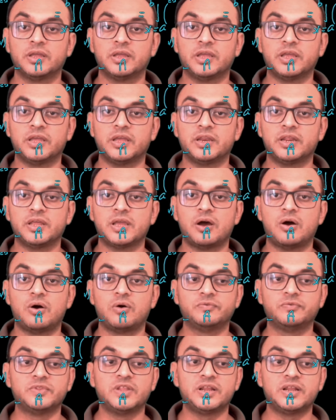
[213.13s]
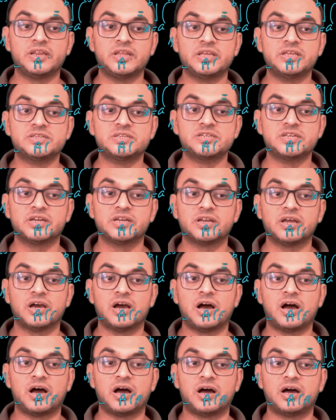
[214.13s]
area of the
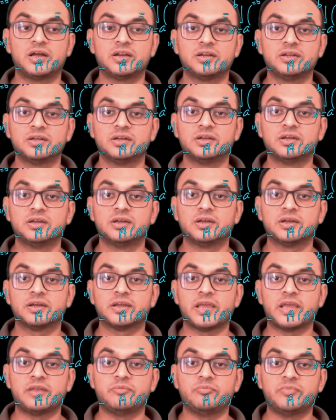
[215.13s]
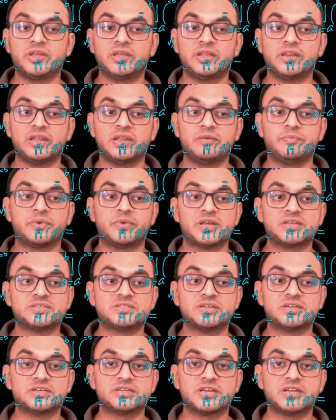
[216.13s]
region R can be
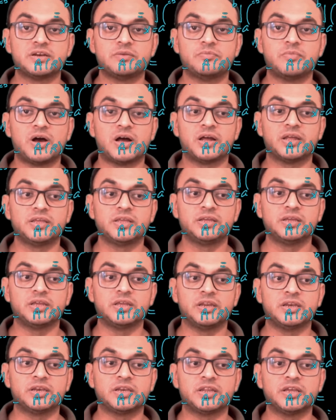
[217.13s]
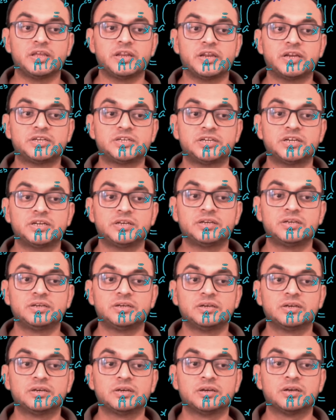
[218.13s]
represented by
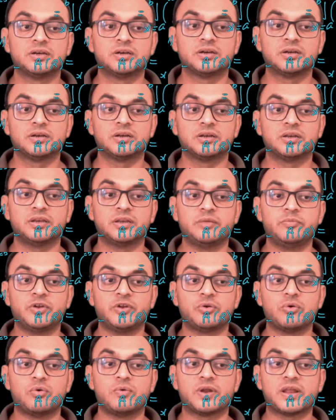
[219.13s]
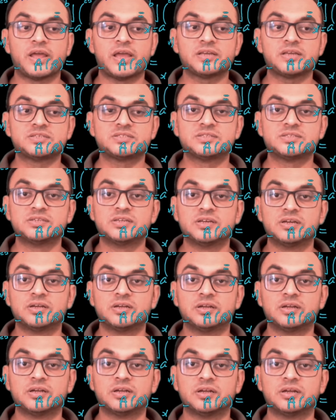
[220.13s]
integration limit over x
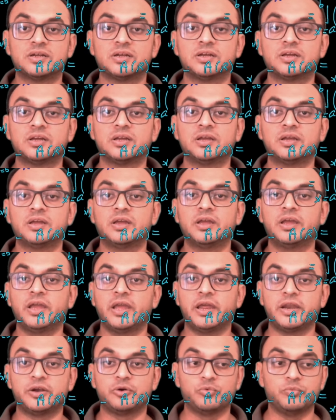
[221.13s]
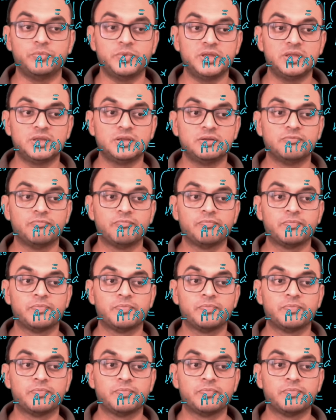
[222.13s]
a to b